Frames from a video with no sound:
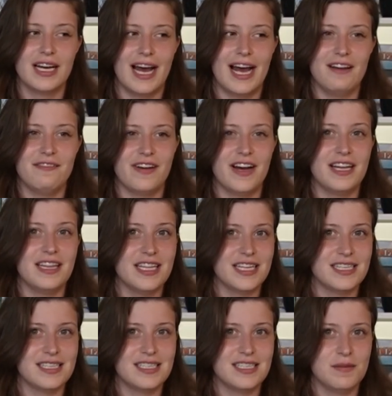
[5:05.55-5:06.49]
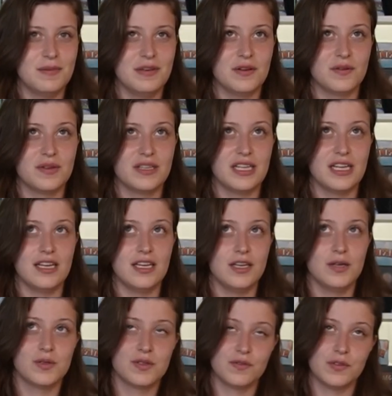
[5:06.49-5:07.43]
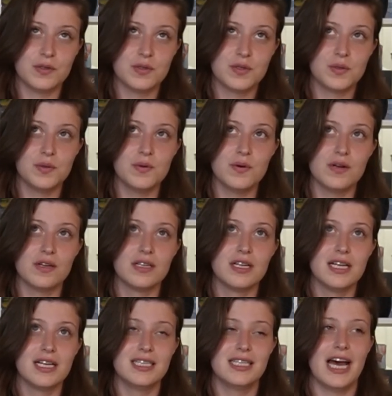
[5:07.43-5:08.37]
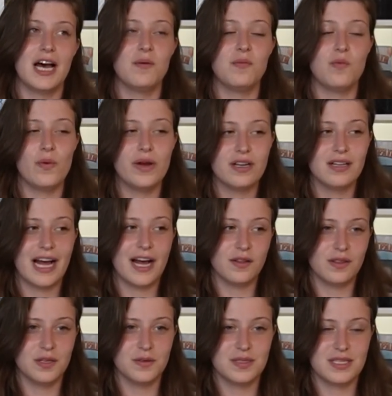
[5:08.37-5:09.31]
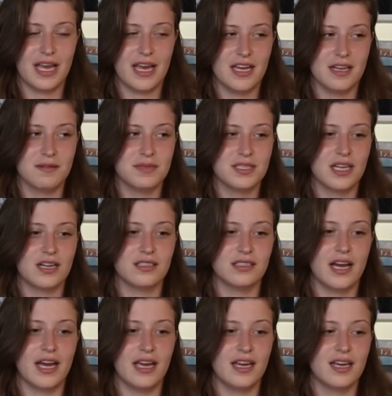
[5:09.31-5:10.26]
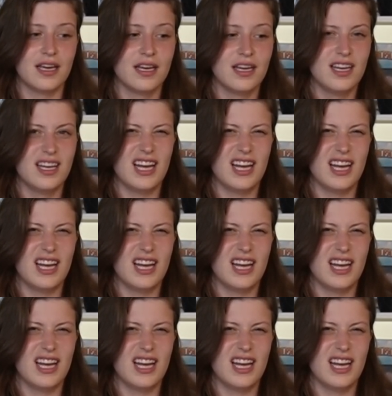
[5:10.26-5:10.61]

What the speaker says: I find this to be a really useful tool to help whittle out those games that are like,